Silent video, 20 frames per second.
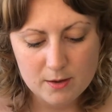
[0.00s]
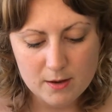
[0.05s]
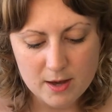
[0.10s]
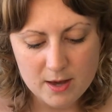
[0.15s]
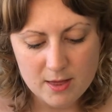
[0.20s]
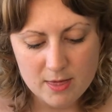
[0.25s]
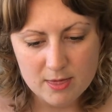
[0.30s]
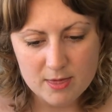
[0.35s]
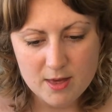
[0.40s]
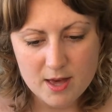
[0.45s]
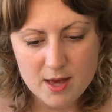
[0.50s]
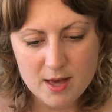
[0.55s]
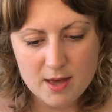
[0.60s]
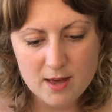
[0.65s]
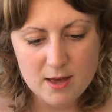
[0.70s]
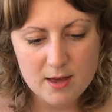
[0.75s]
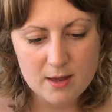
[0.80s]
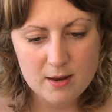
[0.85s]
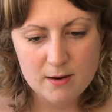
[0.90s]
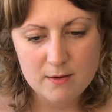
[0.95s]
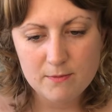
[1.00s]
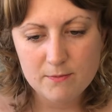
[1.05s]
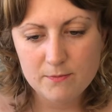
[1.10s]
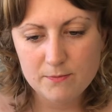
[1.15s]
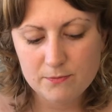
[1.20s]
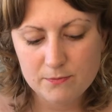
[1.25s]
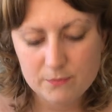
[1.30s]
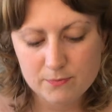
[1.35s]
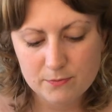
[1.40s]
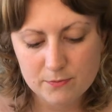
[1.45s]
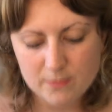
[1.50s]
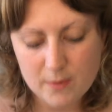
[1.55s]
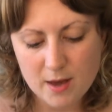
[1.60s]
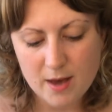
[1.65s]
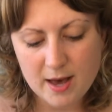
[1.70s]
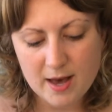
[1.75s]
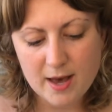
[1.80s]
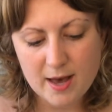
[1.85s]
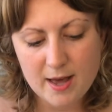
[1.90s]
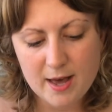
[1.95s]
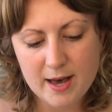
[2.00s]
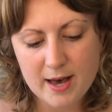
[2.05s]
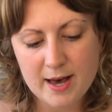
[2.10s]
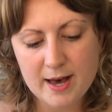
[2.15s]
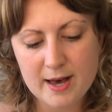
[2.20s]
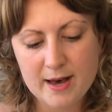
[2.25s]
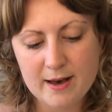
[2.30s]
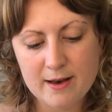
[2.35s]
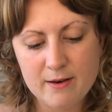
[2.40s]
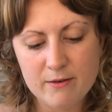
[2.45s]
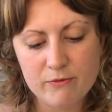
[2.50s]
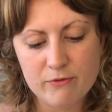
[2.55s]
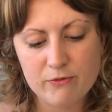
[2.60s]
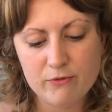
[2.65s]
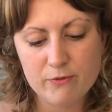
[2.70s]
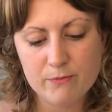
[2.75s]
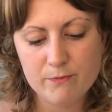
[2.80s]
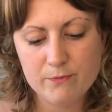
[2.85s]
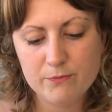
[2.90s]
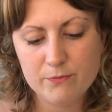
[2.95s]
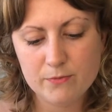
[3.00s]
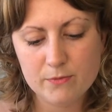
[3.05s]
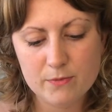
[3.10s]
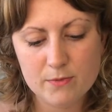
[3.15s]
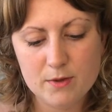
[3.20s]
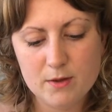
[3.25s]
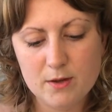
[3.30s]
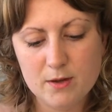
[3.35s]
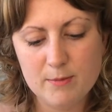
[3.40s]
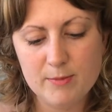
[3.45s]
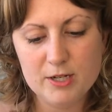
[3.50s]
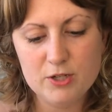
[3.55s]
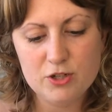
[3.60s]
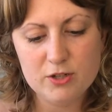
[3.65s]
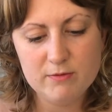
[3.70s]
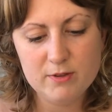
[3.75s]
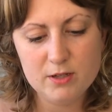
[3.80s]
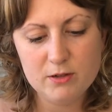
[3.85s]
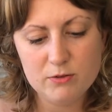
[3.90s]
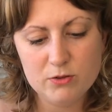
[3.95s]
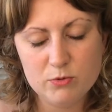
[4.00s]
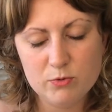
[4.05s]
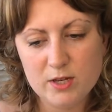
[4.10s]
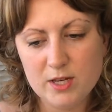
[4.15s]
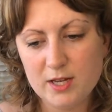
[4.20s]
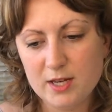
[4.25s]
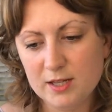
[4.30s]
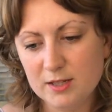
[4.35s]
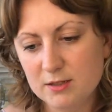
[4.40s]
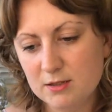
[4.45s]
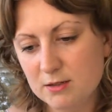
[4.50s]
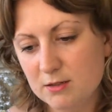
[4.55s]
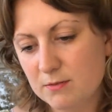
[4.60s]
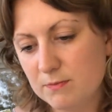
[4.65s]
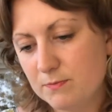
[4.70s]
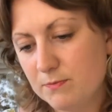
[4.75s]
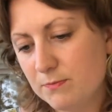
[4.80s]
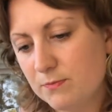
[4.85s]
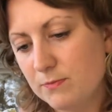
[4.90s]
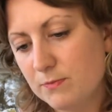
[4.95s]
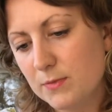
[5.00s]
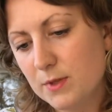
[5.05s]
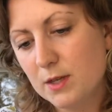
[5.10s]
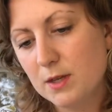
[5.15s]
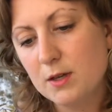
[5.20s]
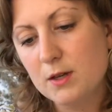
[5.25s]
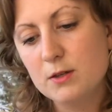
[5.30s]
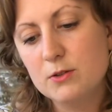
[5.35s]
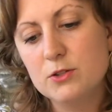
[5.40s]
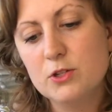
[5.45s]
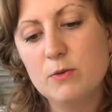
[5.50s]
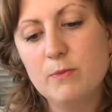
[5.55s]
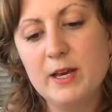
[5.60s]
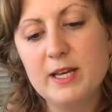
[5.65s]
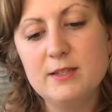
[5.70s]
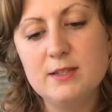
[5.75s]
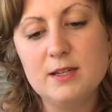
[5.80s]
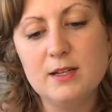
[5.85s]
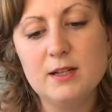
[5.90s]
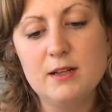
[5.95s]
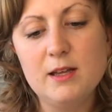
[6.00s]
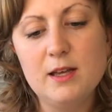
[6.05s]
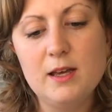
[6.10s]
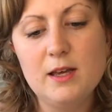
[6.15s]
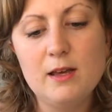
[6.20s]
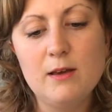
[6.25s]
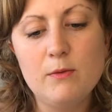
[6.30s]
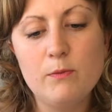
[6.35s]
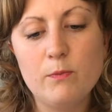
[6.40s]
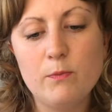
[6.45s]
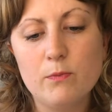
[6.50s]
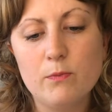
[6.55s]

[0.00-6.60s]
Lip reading: And then I have a bunch of little twigs. So basically,